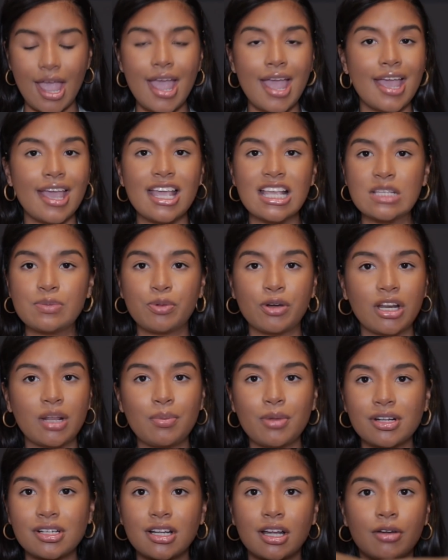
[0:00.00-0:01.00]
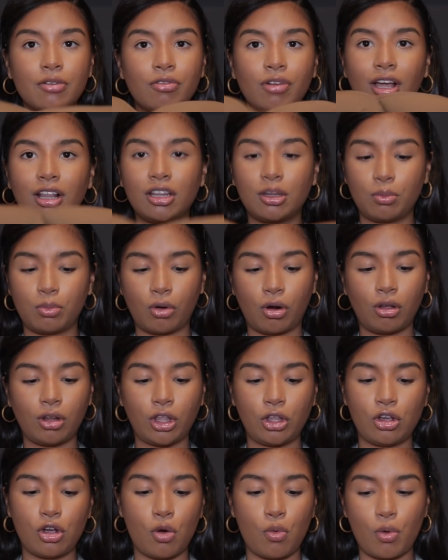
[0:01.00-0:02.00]
It's pretty much a regular bra that you
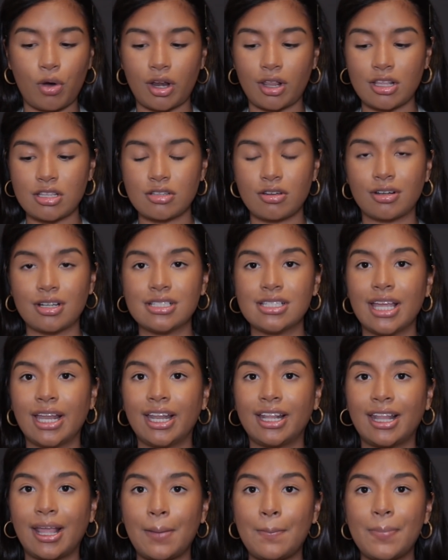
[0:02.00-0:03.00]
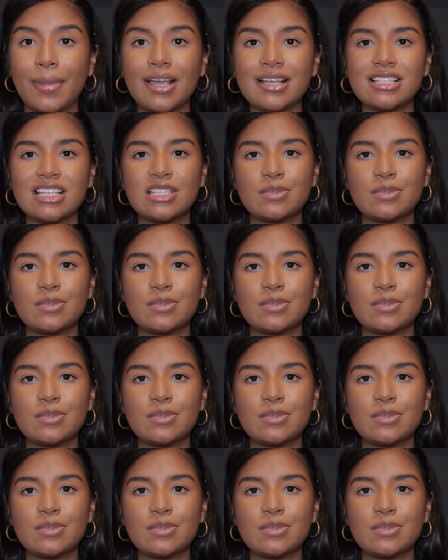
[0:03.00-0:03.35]
could wear this on a day-to-day -day basis,